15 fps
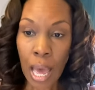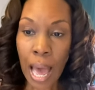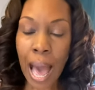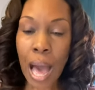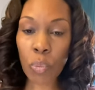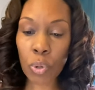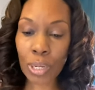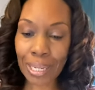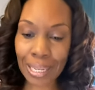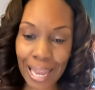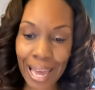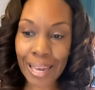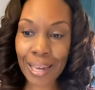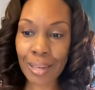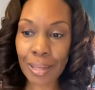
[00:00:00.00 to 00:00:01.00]
I would
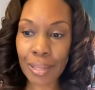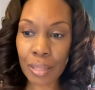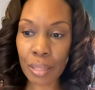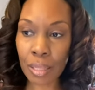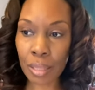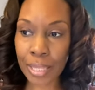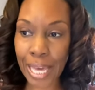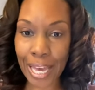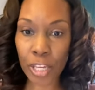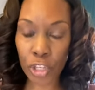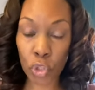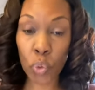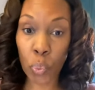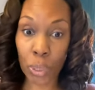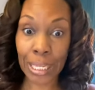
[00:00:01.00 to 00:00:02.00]
like that
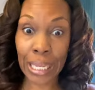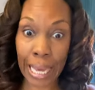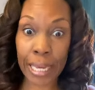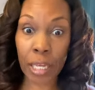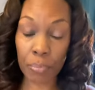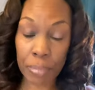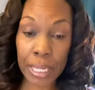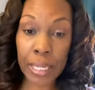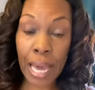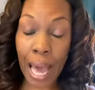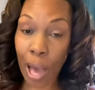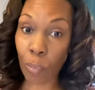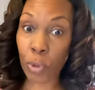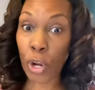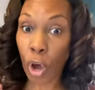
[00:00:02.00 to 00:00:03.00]
you would like me.
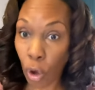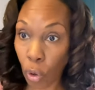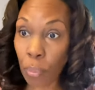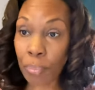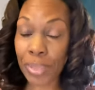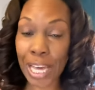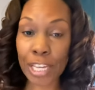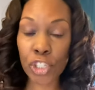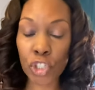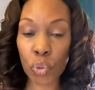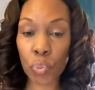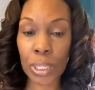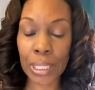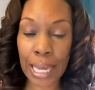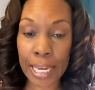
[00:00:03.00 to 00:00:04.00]
I would hope that you
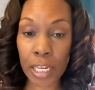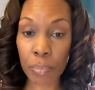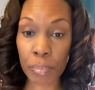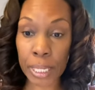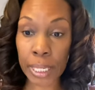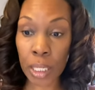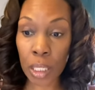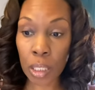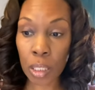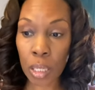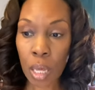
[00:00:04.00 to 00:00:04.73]
would like me.